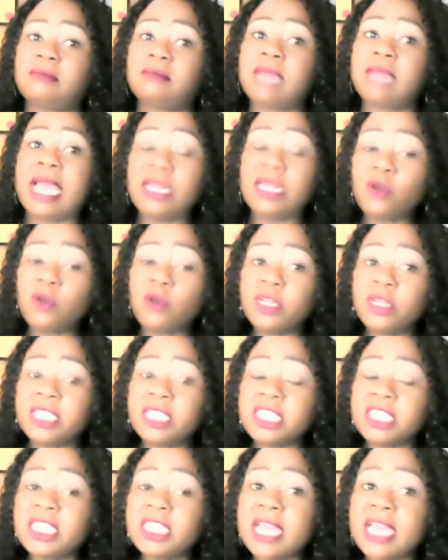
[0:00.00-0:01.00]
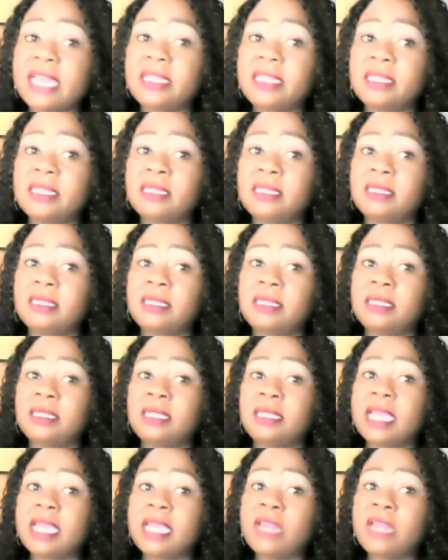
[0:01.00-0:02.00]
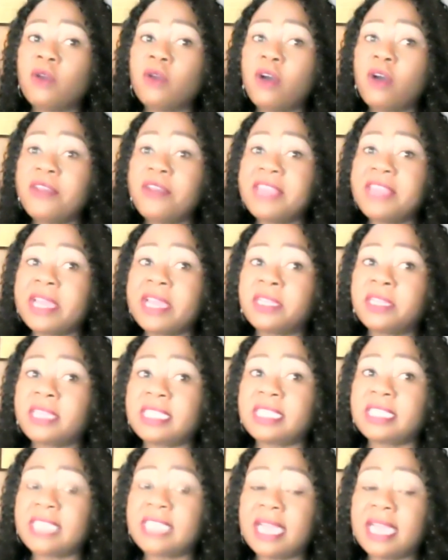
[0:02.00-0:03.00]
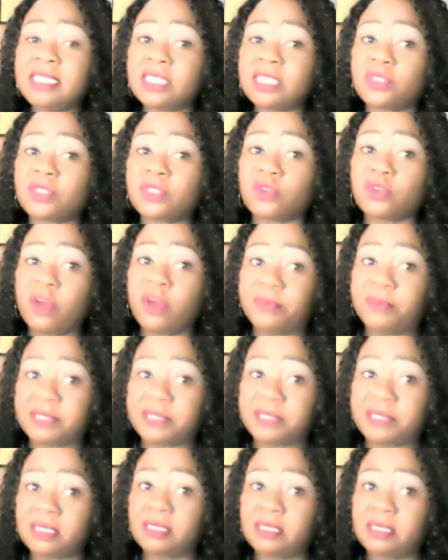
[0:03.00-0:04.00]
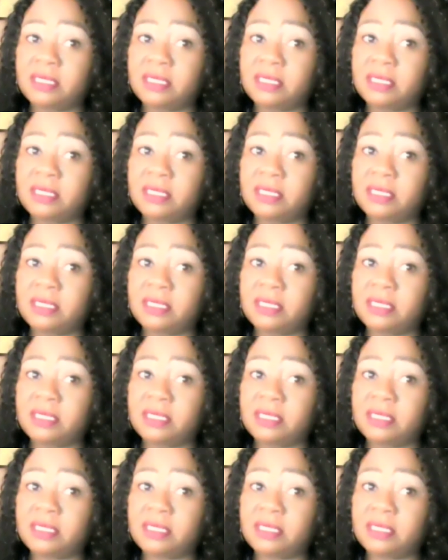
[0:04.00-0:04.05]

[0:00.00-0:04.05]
unconditionally, and all the charges dropped.